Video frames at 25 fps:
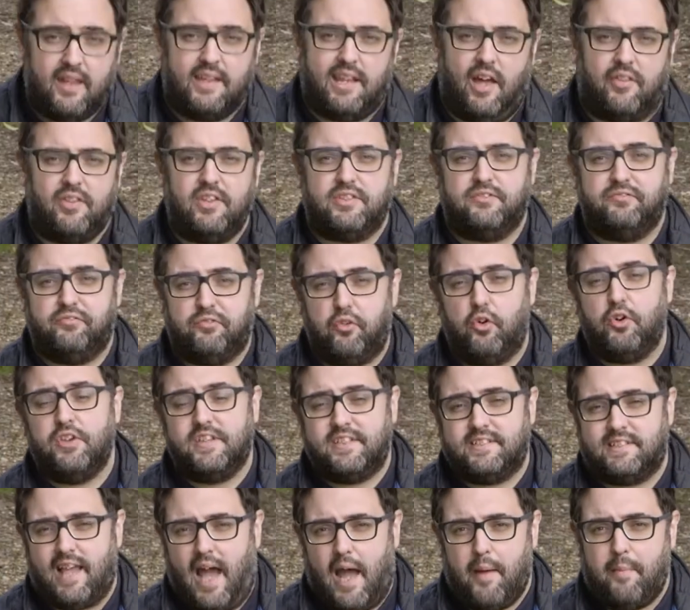Now this
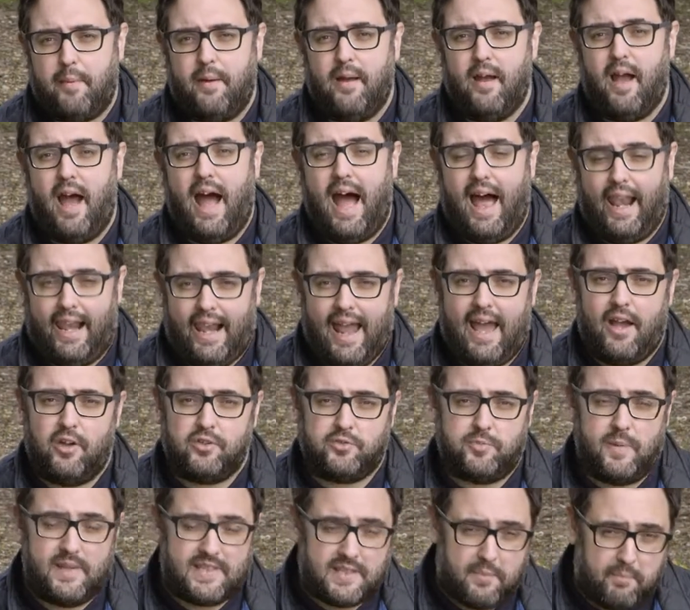Voice app
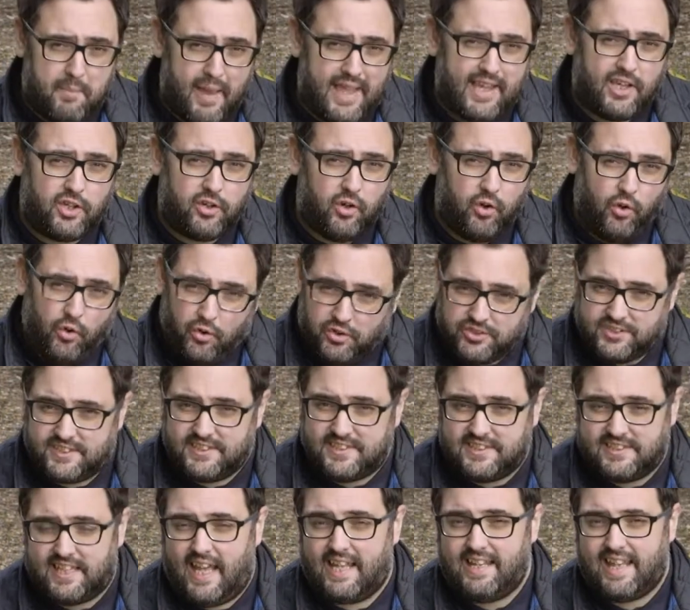allows me to make calls
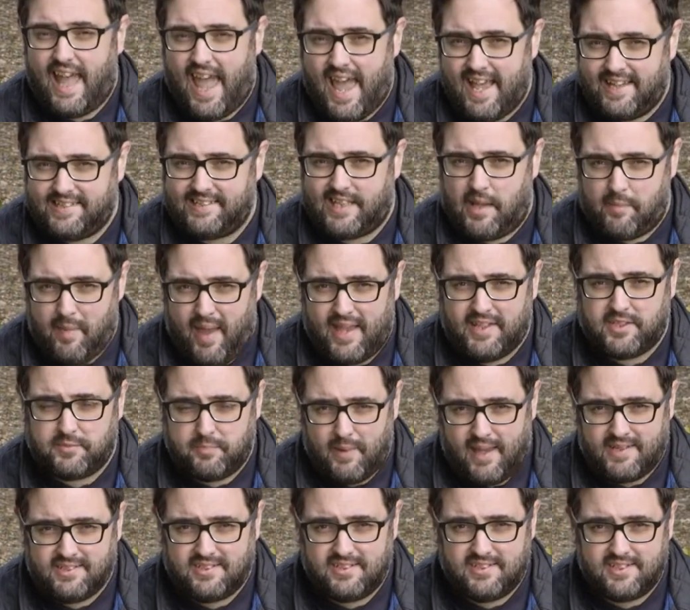and send SMS
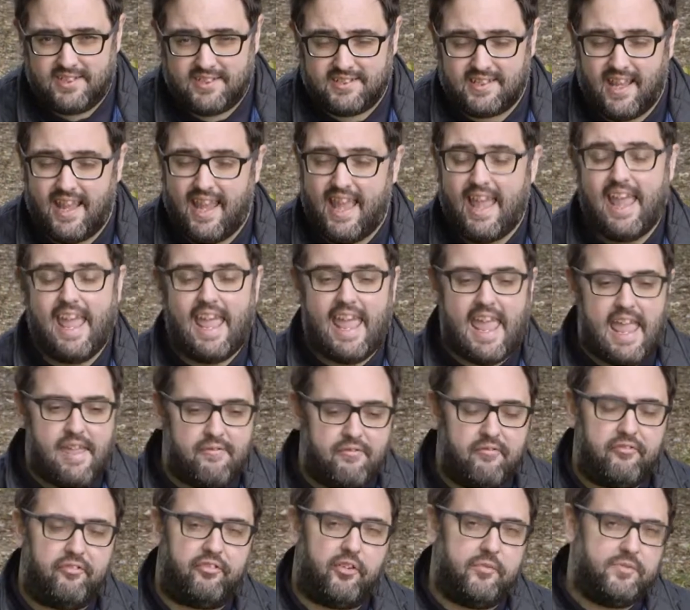messages,
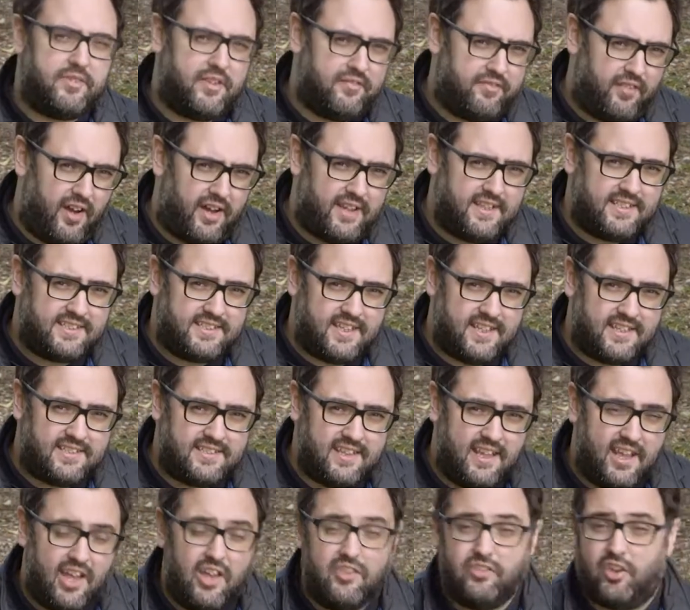even from
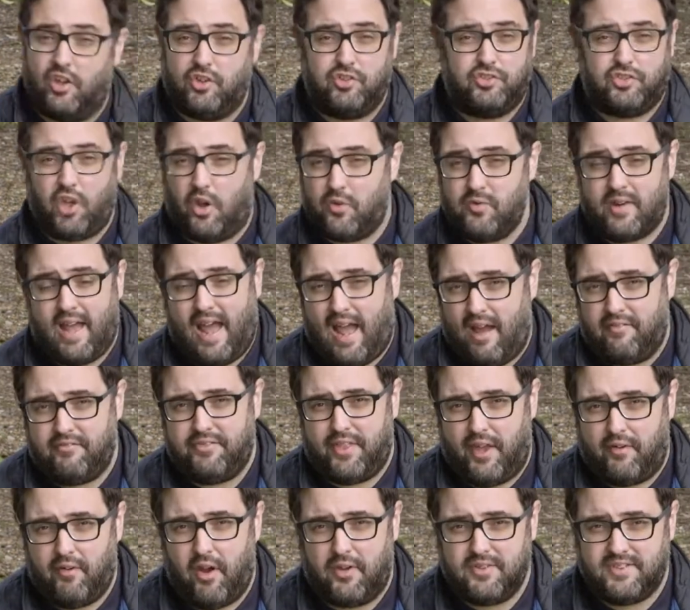devices that don't have
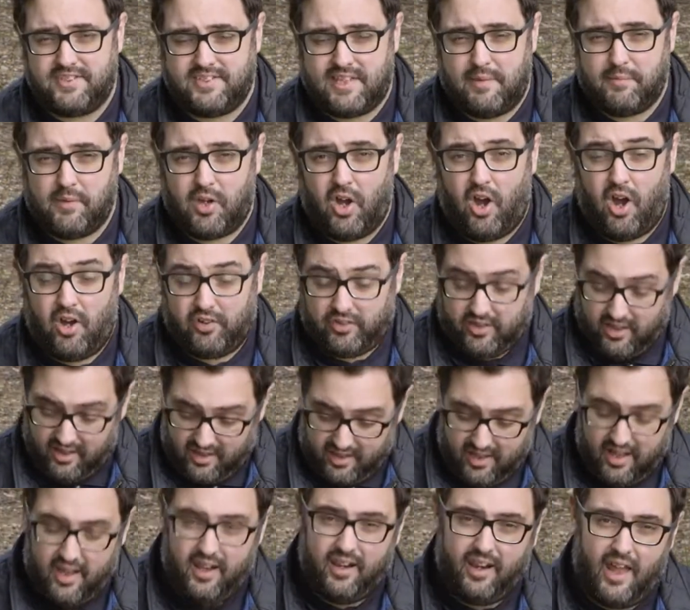their own SIM card,
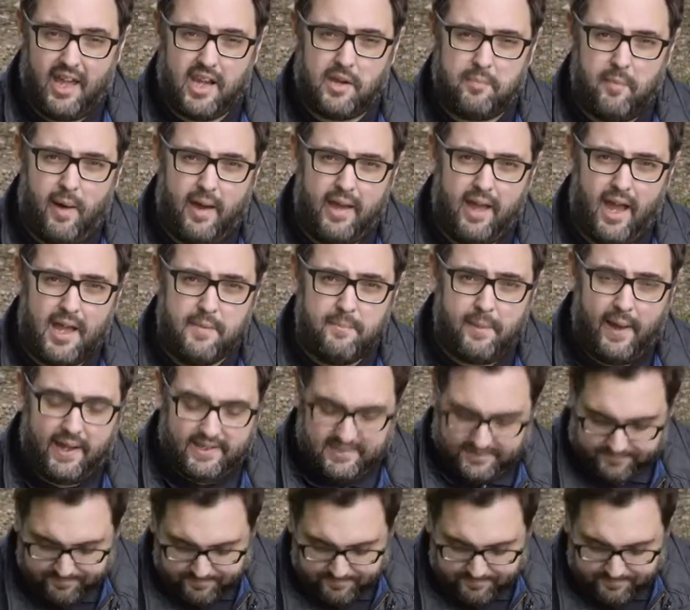like my iPad.